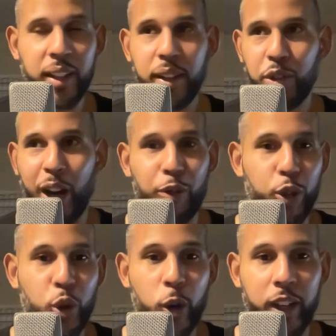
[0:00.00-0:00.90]
So I've
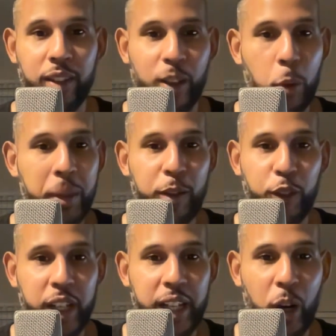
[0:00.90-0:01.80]
recorded so many
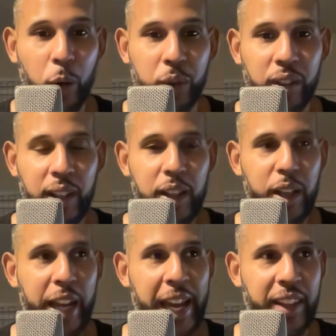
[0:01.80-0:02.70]
videos
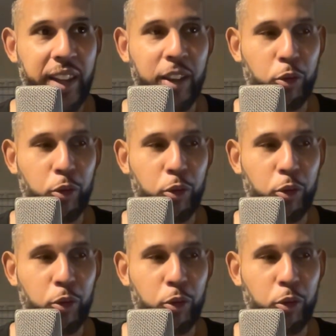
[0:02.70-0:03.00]
and then